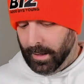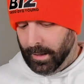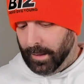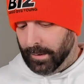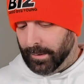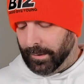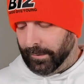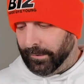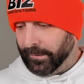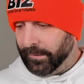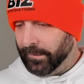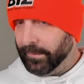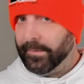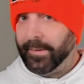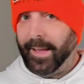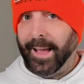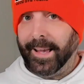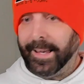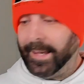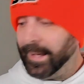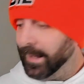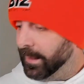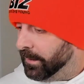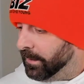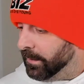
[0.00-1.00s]
The
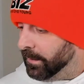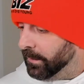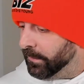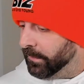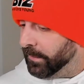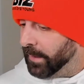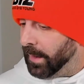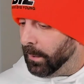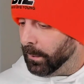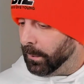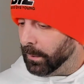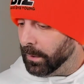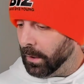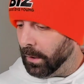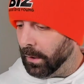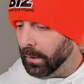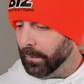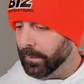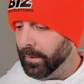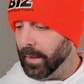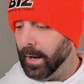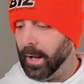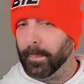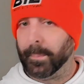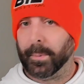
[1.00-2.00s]
second sound card
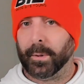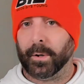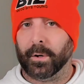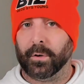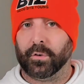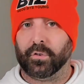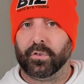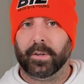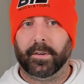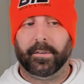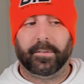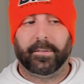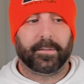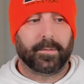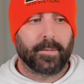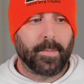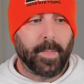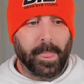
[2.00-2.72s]
that I purchased,